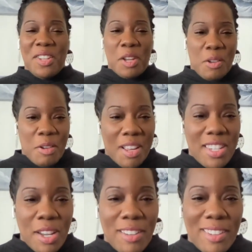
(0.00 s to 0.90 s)
So
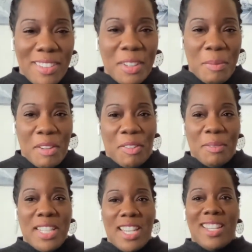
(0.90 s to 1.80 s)
it's so cool to be
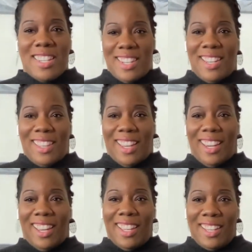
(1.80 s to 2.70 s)
from DC.
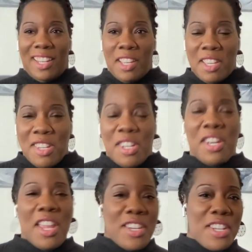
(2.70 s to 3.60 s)
Like, it is the
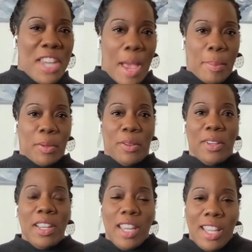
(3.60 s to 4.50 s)
nation's
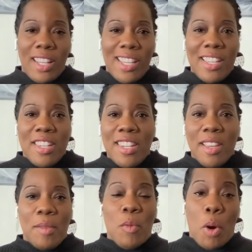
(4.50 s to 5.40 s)
capital. It is,
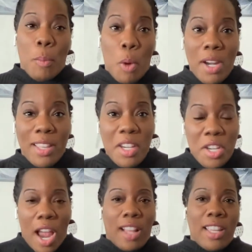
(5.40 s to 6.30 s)
more importantly,
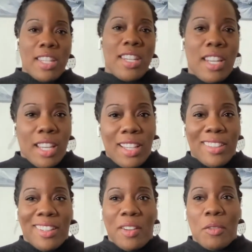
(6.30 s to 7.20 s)
Chocolate City,
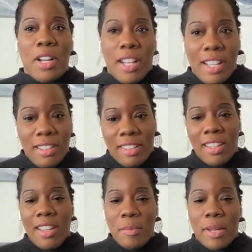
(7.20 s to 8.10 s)
or it was,
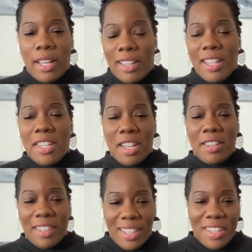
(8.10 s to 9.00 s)
but that's
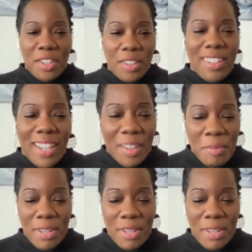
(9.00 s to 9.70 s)
another issue. I'm